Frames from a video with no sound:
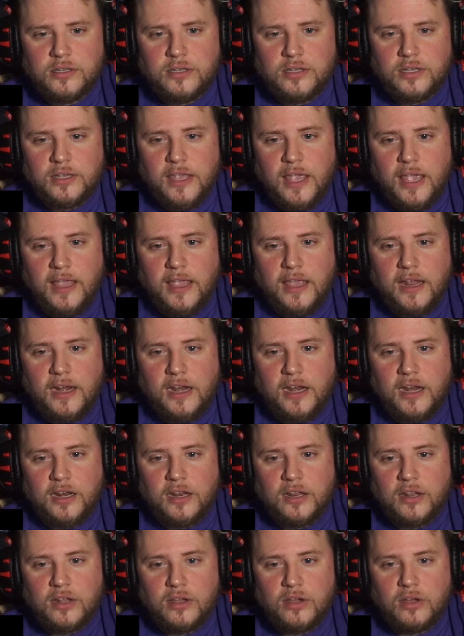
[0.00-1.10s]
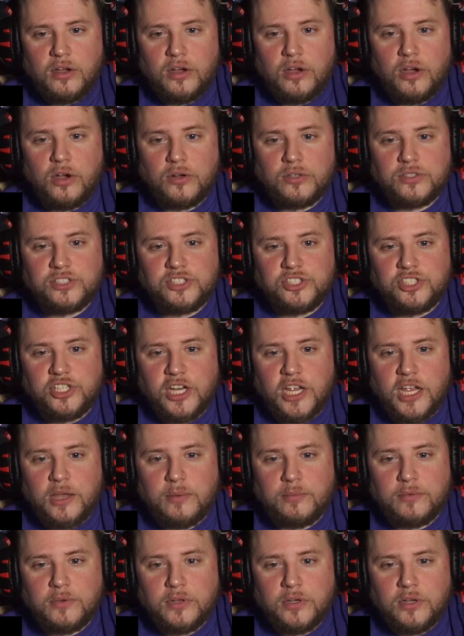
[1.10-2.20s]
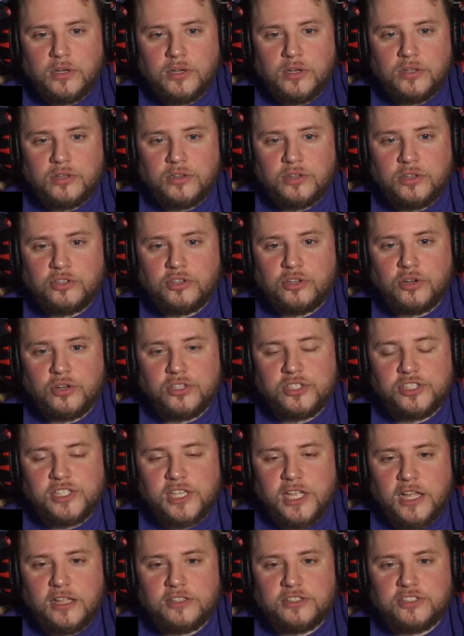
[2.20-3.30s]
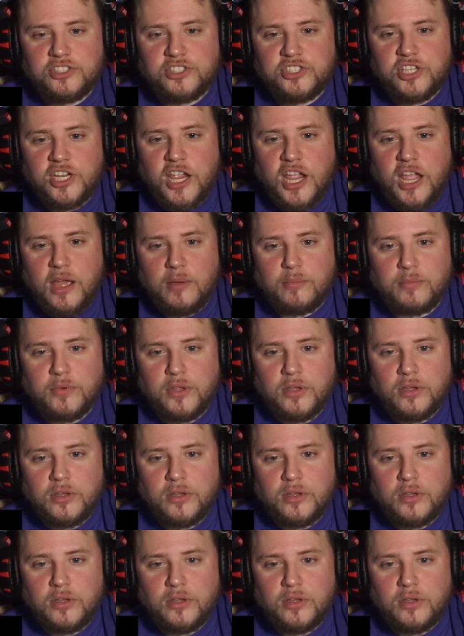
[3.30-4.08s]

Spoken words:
Can't get in. Oh, it's jammed. The turnstile's jammed.